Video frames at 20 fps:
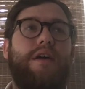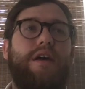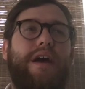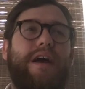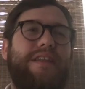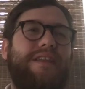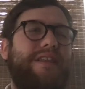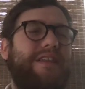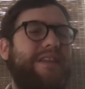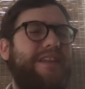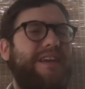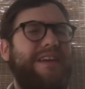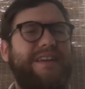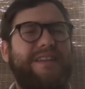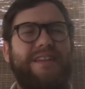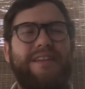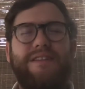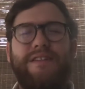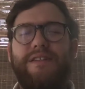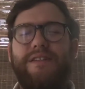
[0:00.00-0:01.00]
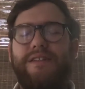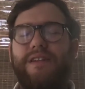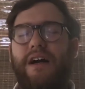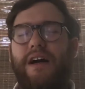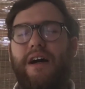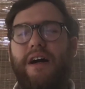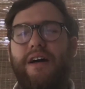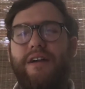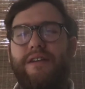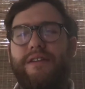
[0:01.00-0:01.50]
I think this is
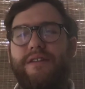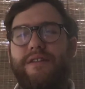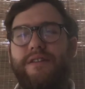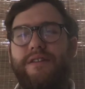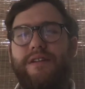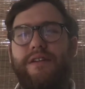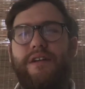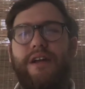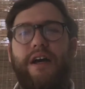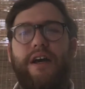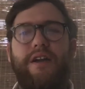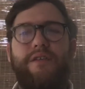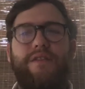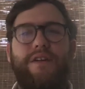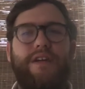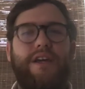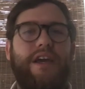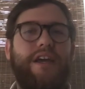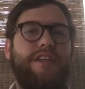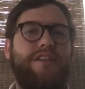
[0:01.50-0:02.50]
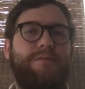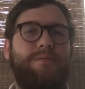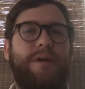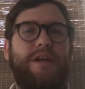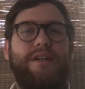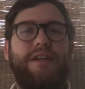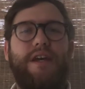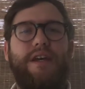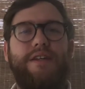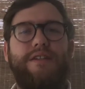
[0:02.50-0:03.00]
honestly kind of a
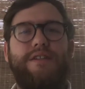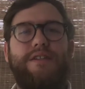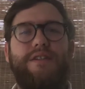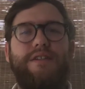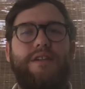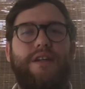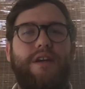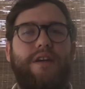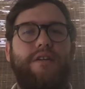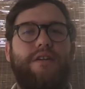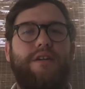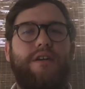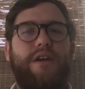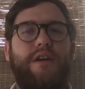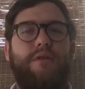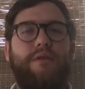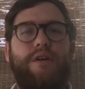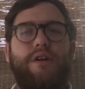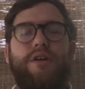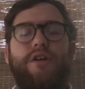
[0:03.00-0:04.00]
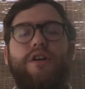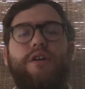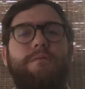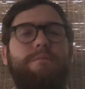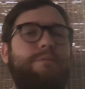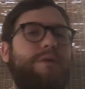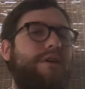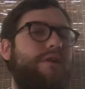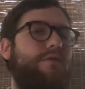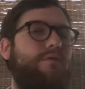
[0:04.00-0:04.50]
case-by-case scenario. It
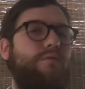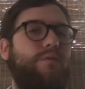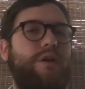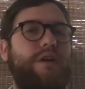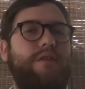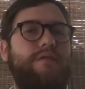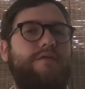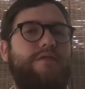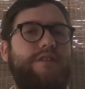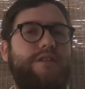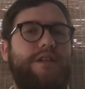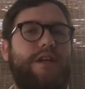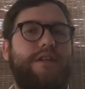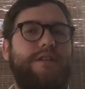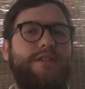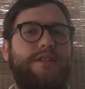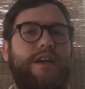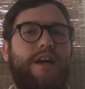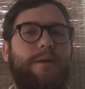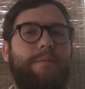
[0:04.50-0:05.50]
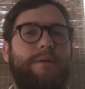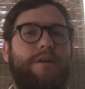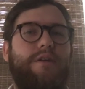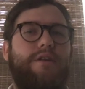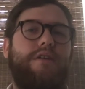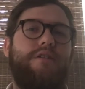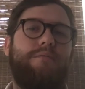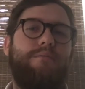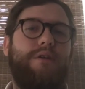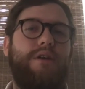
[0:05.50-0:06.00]
could be a win for desktop. It
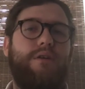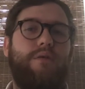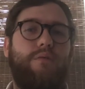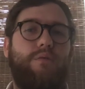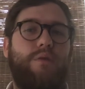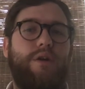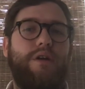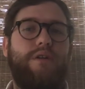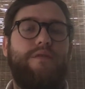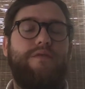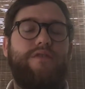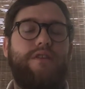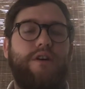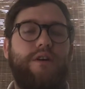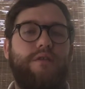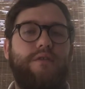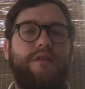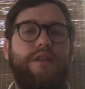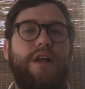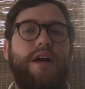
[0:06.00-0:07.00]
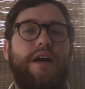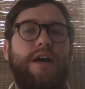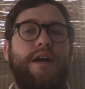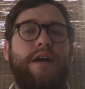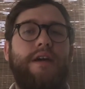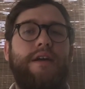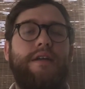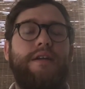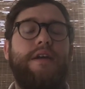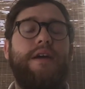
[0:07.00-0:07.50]
could be a win for
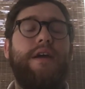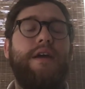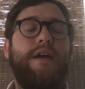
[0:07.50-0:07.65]
online.